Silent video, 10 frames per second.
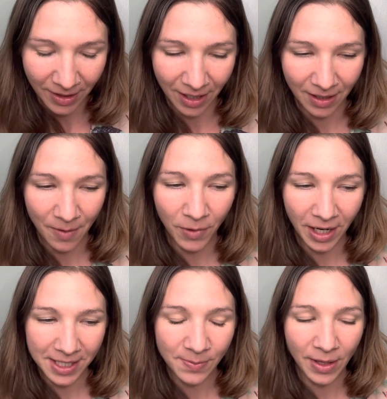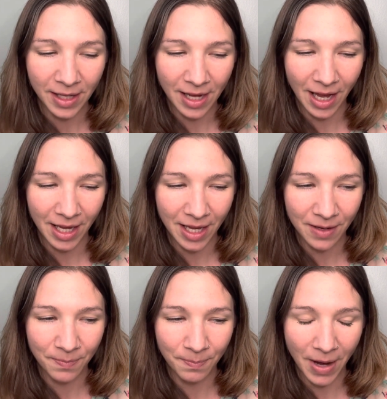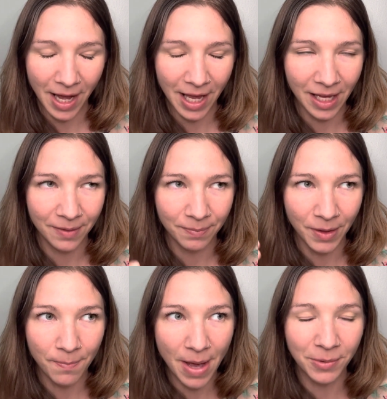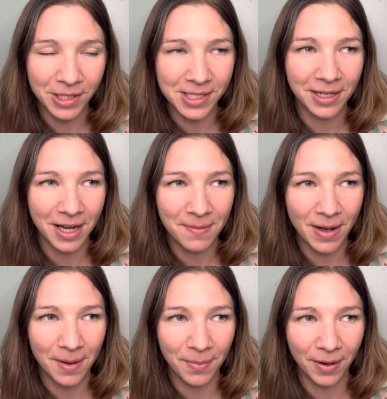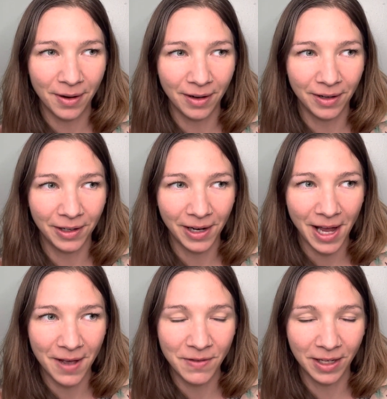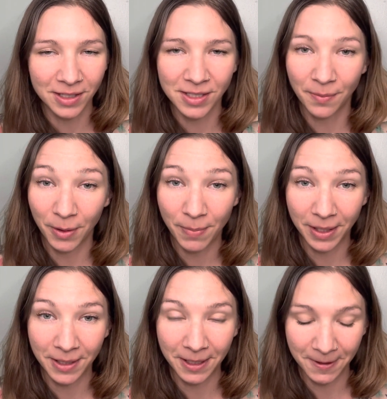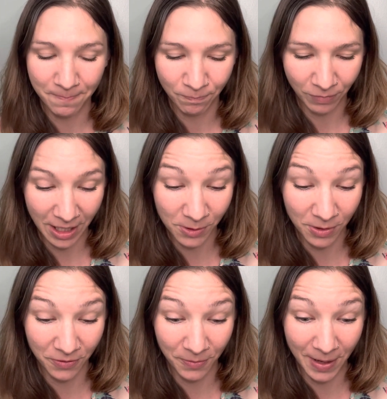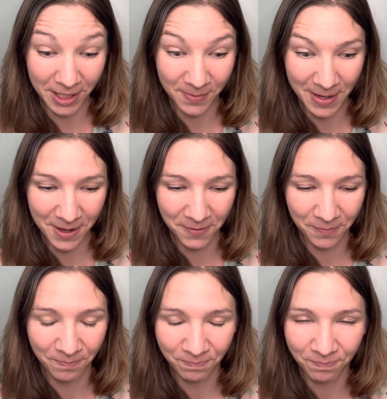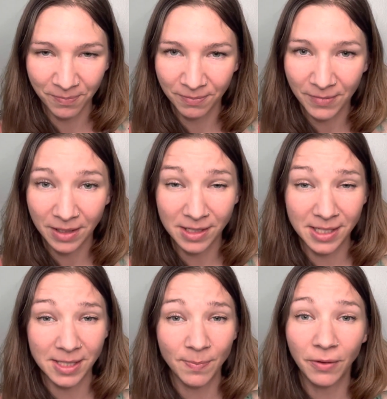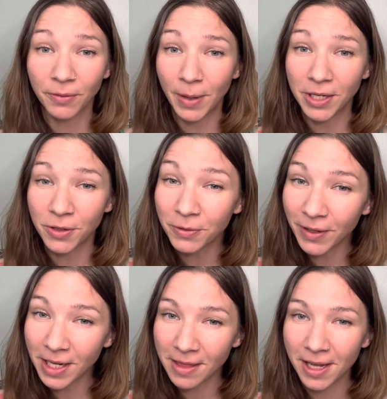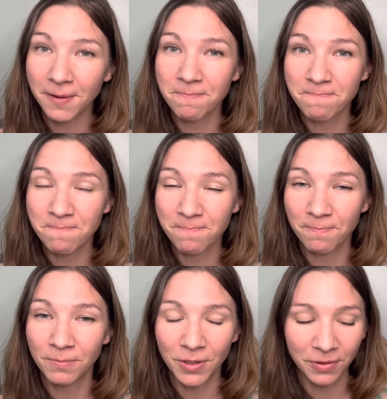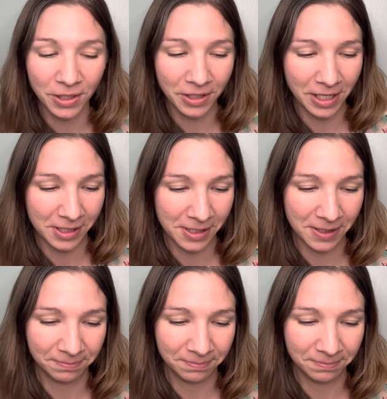And when I smell it, the memories that come up are having a summer picnic. That's what it reminds me of. Does the smell remind you of anything? I'm so curious.